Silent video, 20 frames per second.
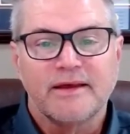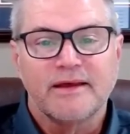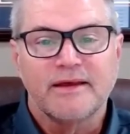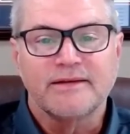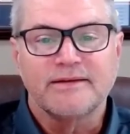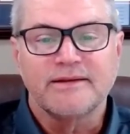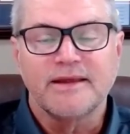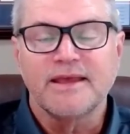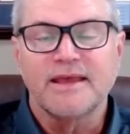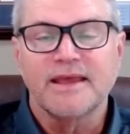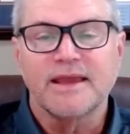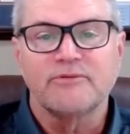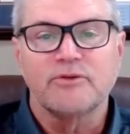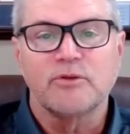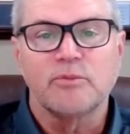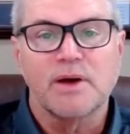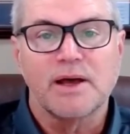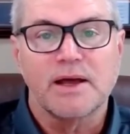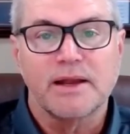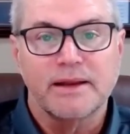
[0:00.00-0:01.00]
Take care,
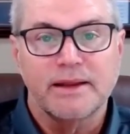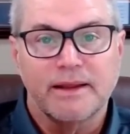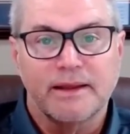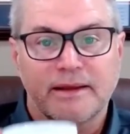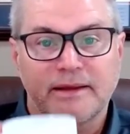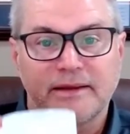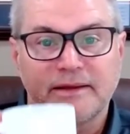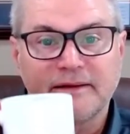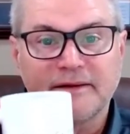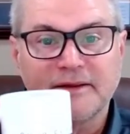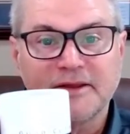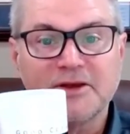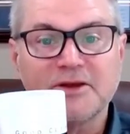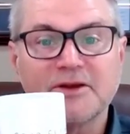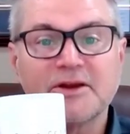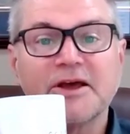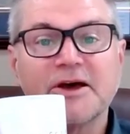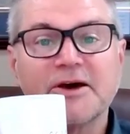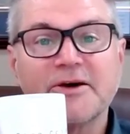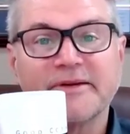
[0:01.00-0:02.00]
everybody, and good
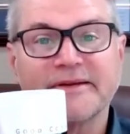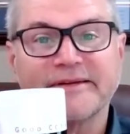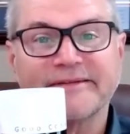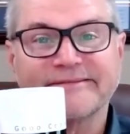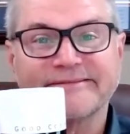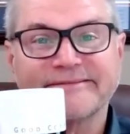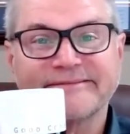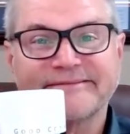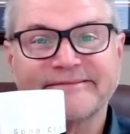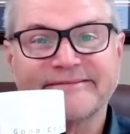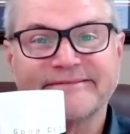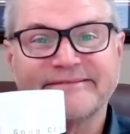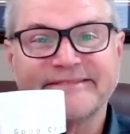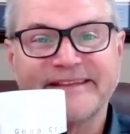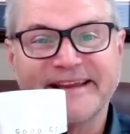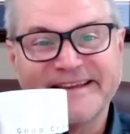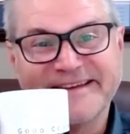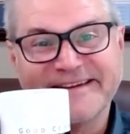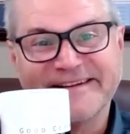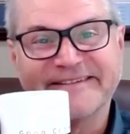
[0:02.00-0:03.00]
coding.
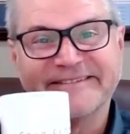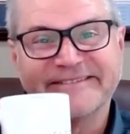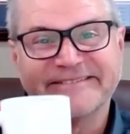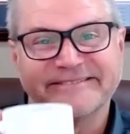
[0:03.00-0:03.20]
Take care.